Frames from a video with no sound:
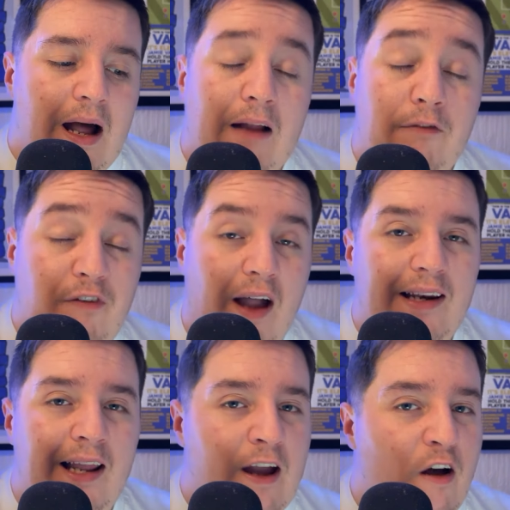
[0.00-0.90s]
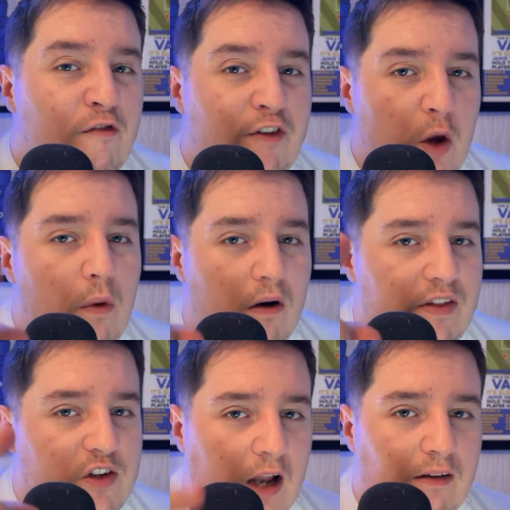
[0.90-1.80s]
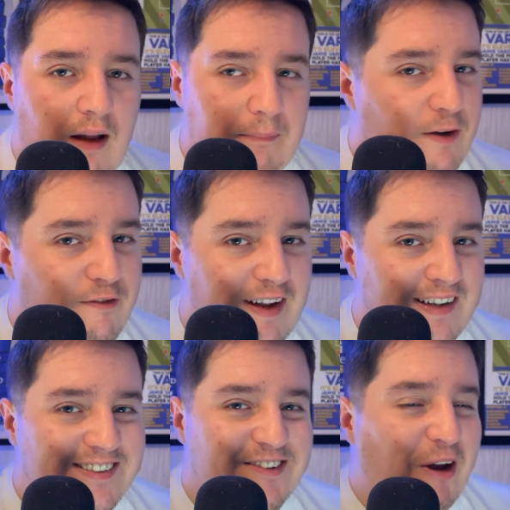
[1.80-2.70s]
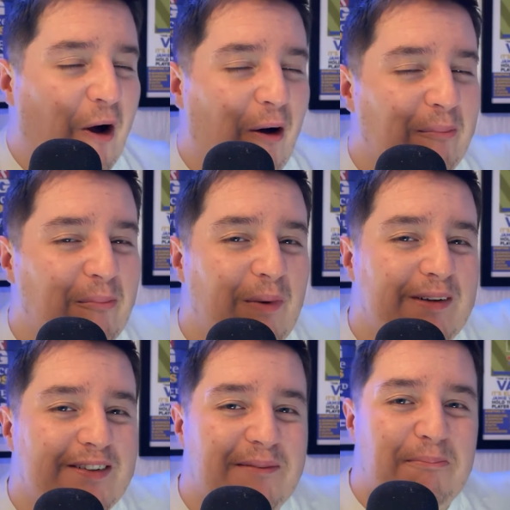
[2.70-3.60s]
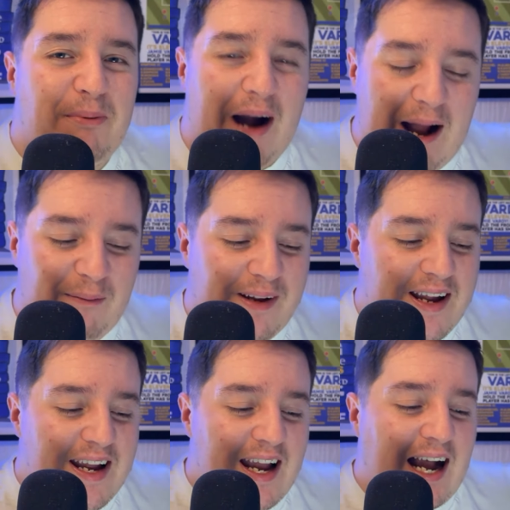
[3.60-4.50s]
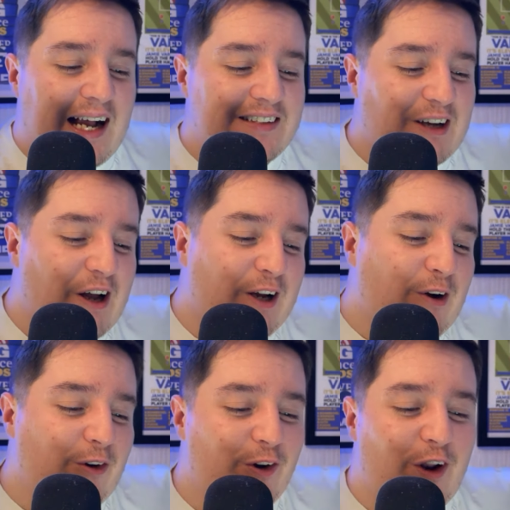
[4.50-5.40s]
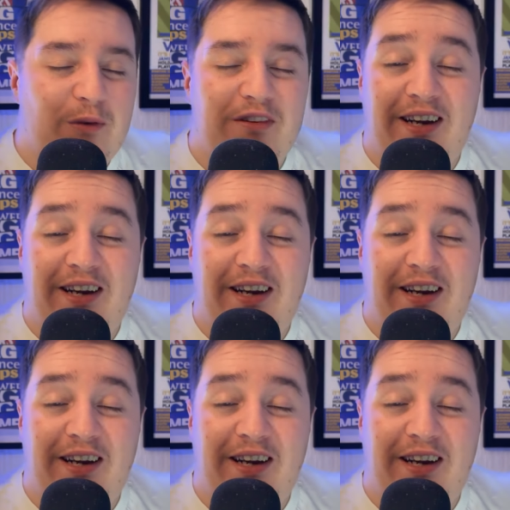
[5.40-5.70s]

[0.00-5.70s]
And finally, viewer of the channel, I'm convinced, Tom Wilson-Brown has gone on loan to